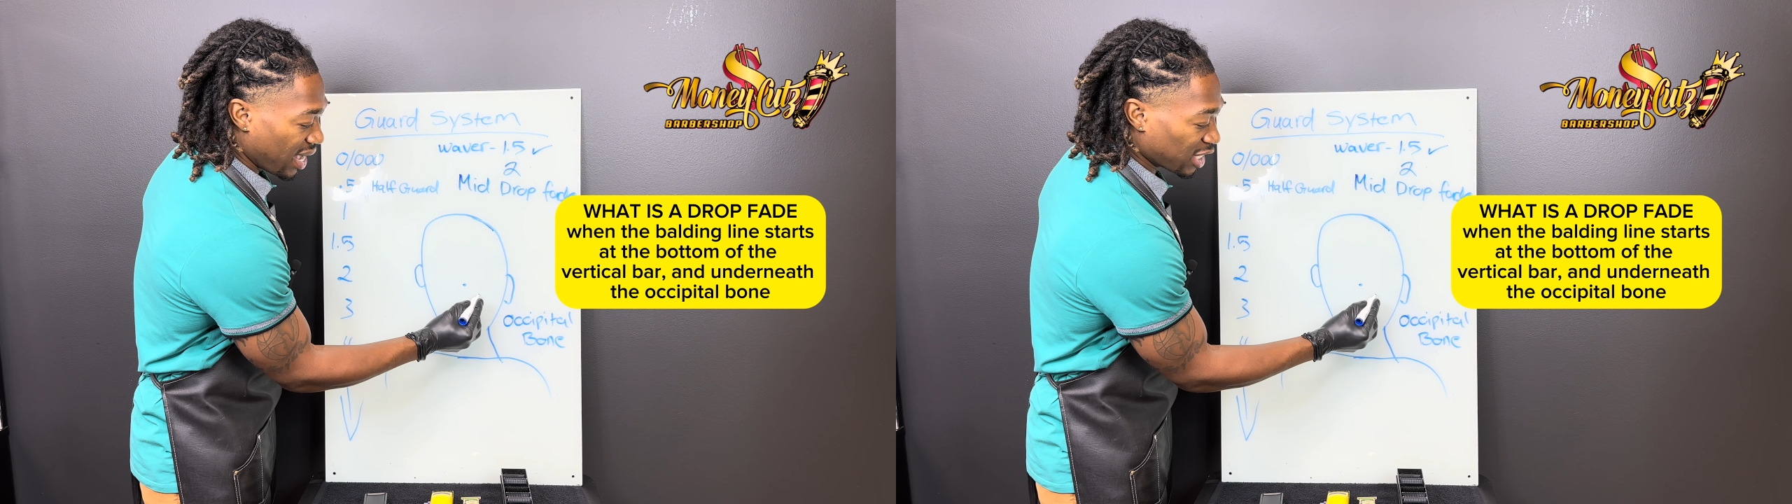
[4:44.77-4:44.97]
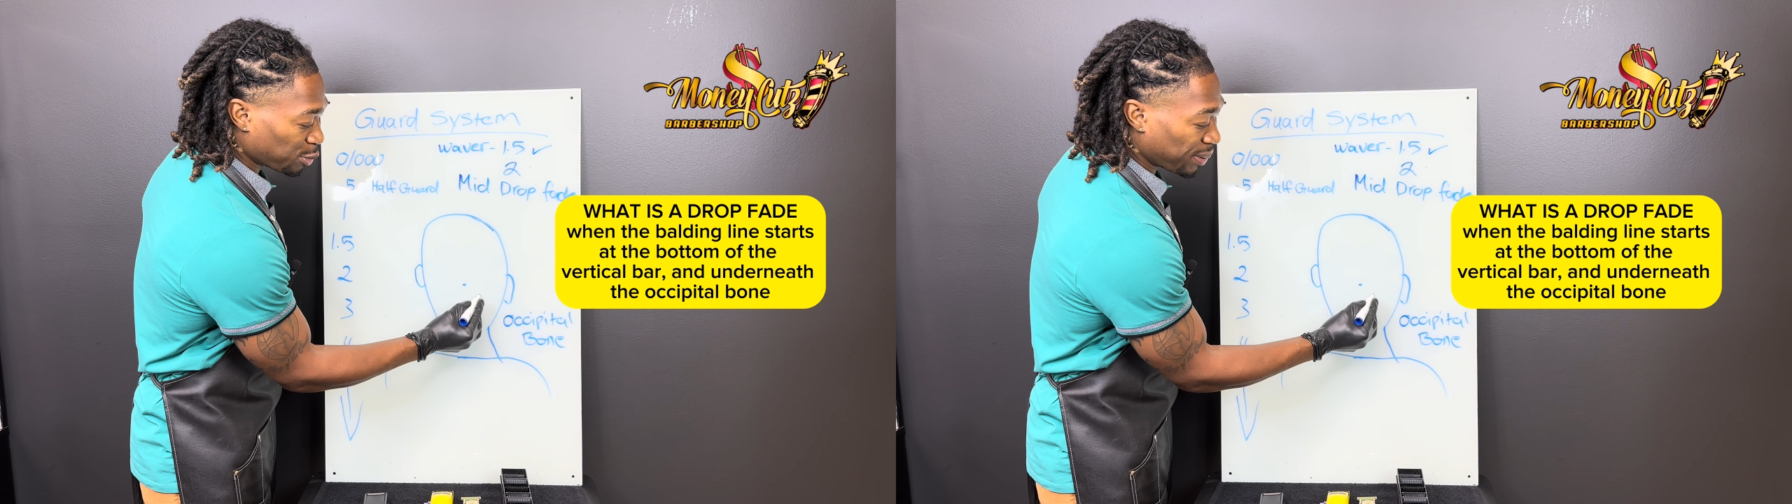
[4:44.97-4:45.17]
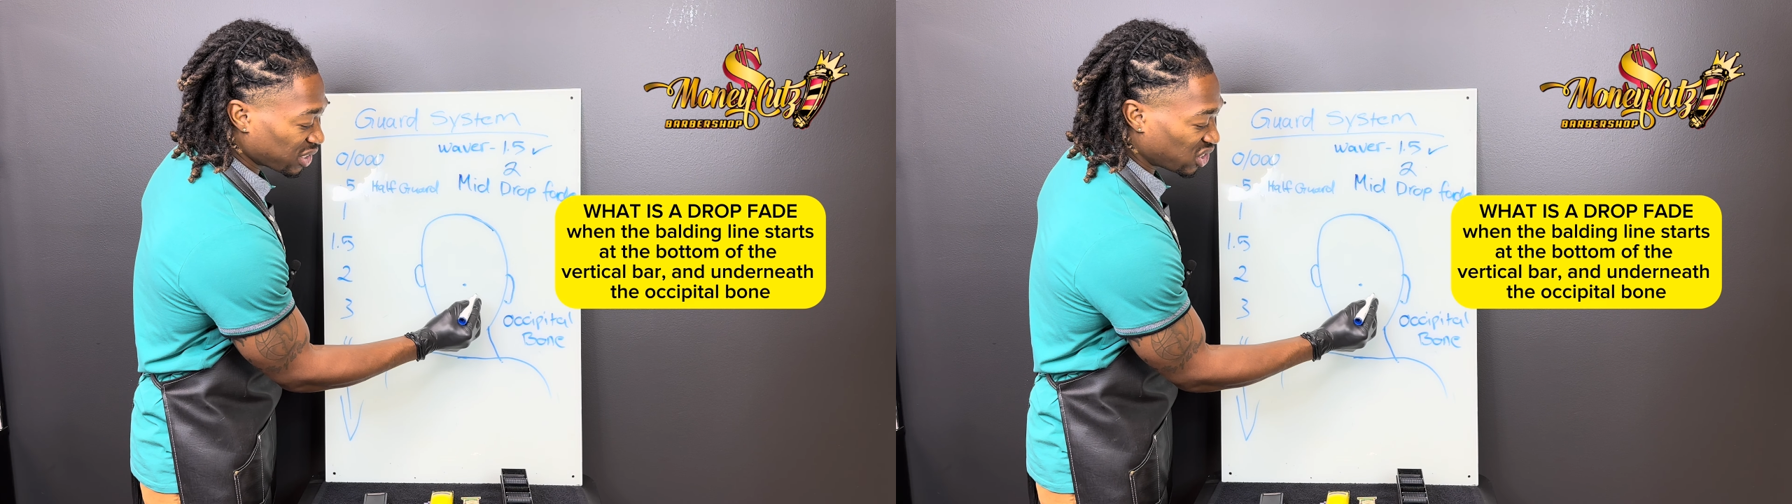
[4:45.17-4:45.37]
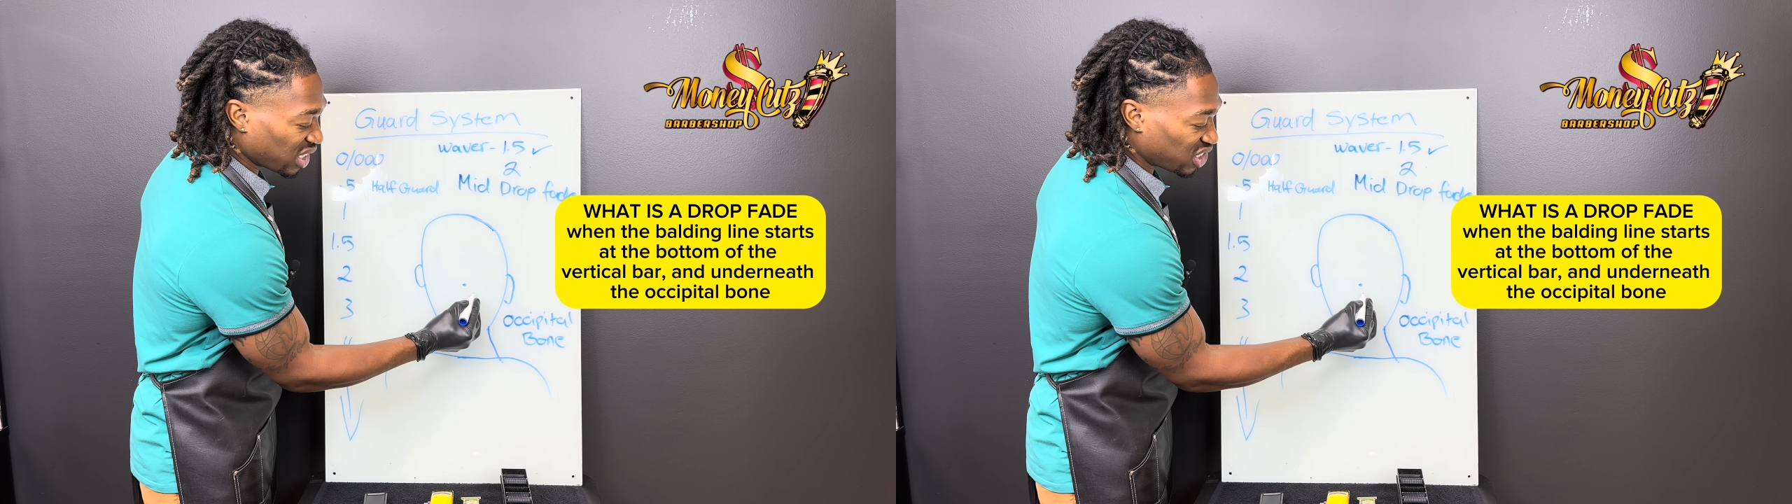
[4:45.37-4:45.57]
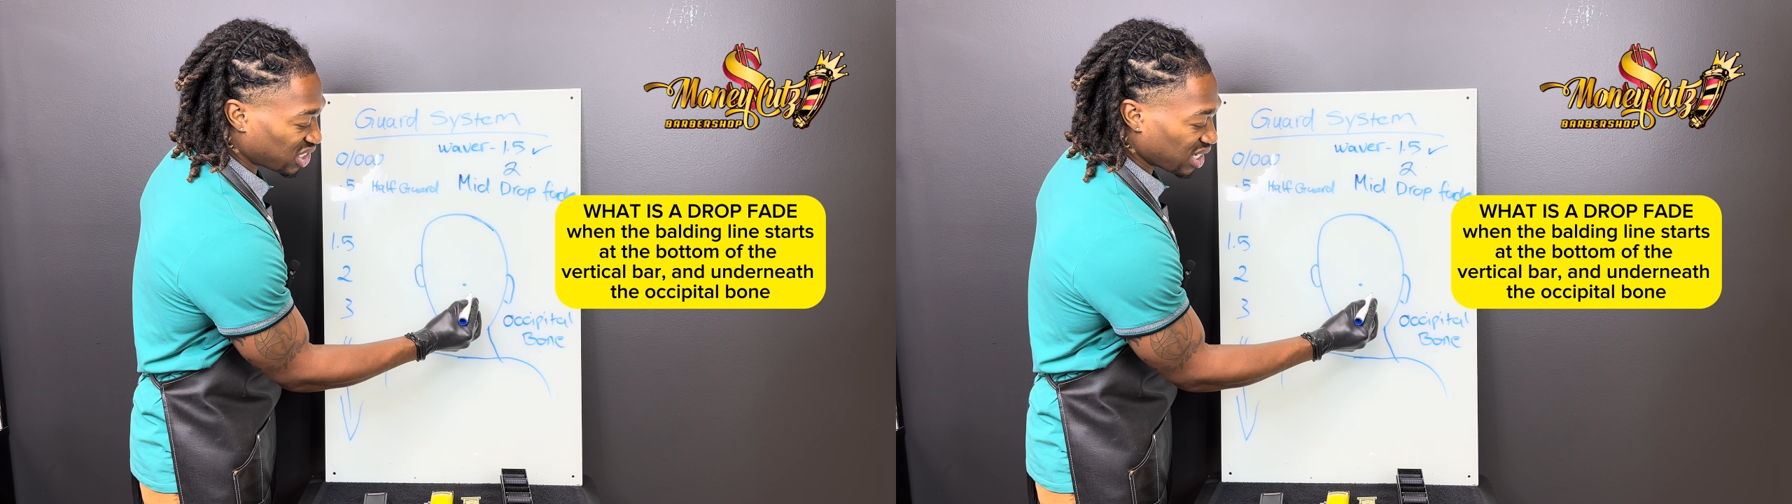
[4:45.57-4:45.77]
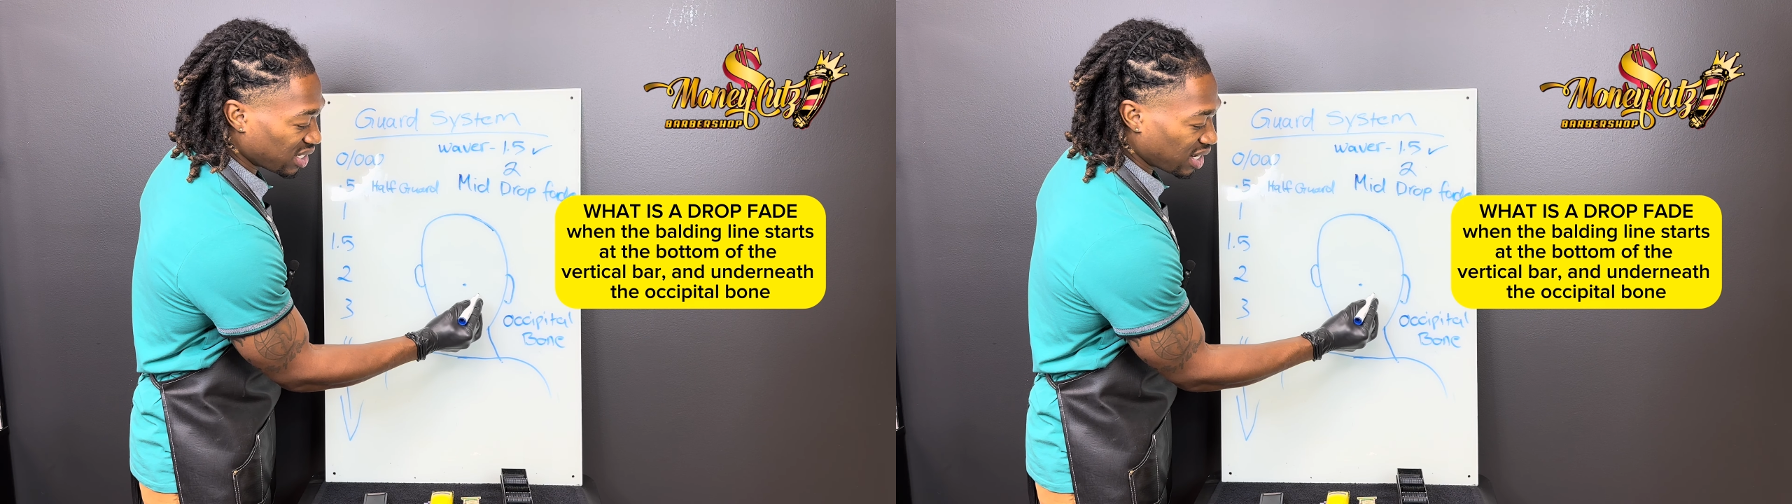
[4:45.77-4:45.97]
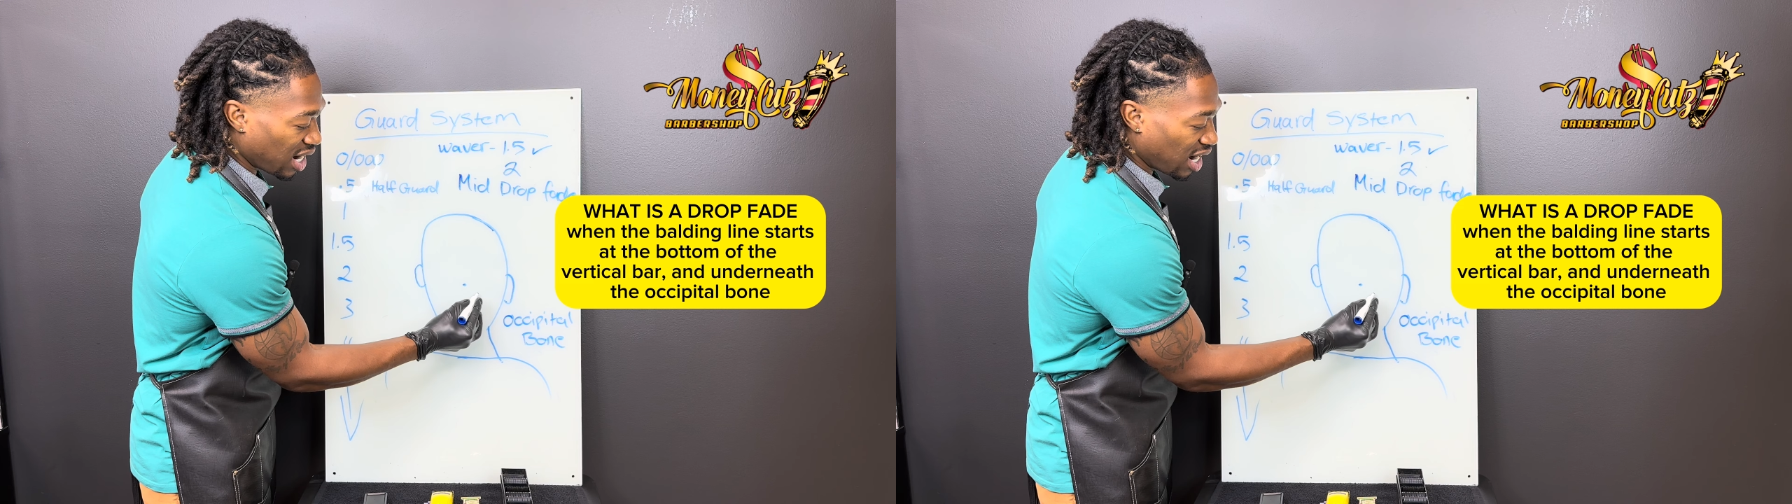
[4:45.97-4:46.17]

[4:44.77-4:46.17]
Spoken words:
is positioned